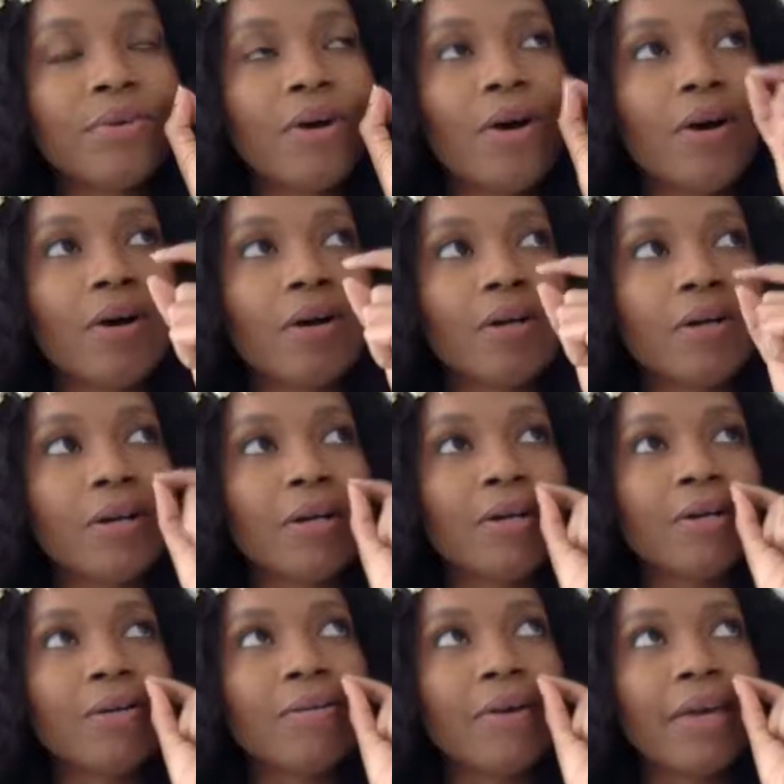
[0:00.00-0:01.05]
are
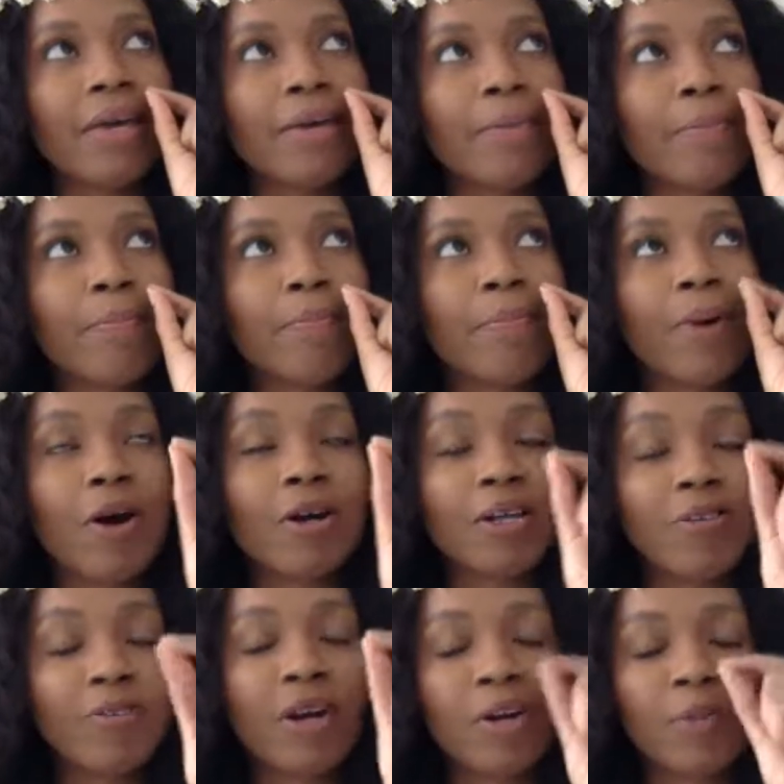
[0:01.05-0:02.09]
a part
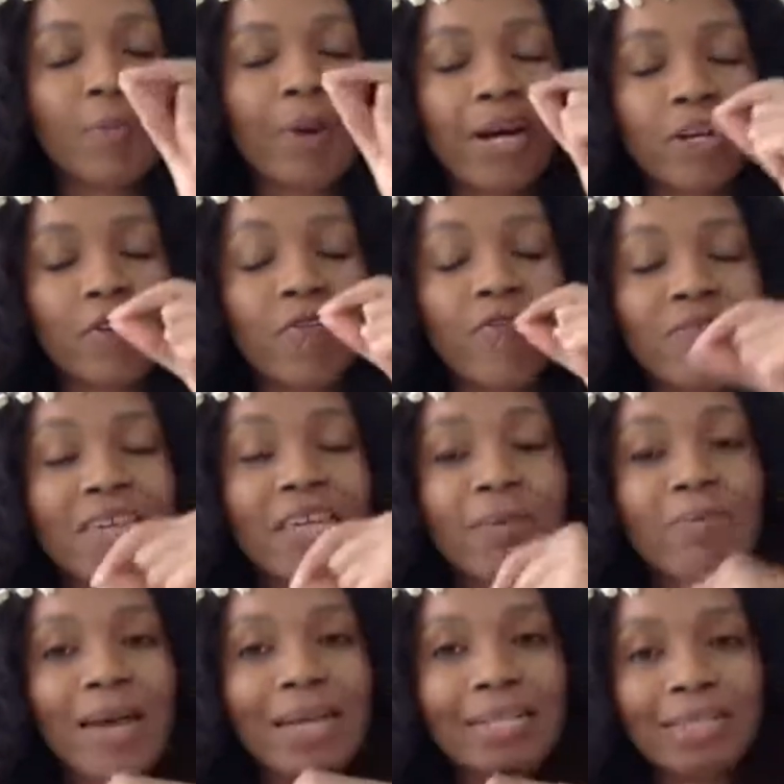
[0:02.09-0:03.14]
of our
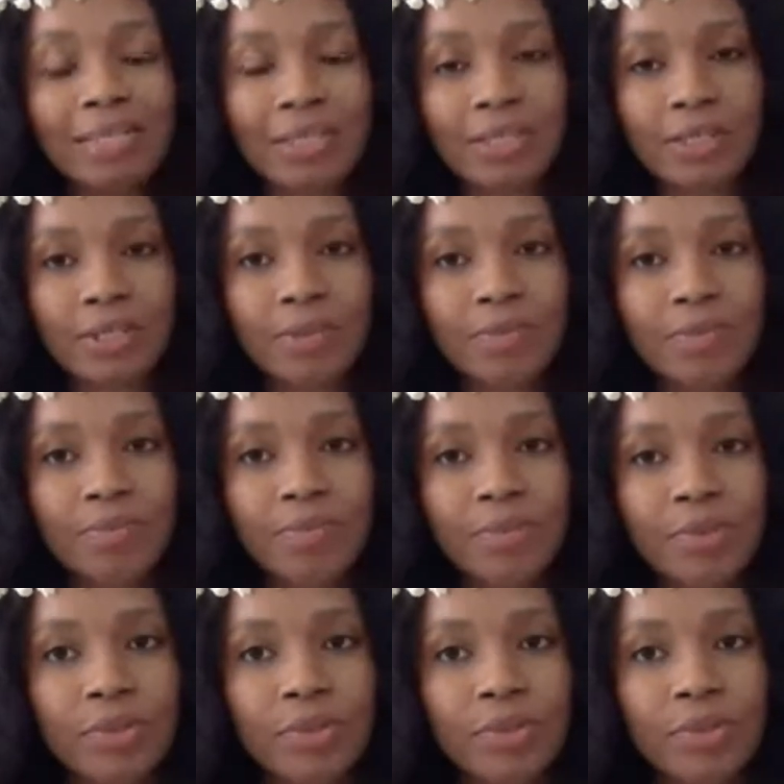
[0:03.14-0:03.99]
biofeedback system.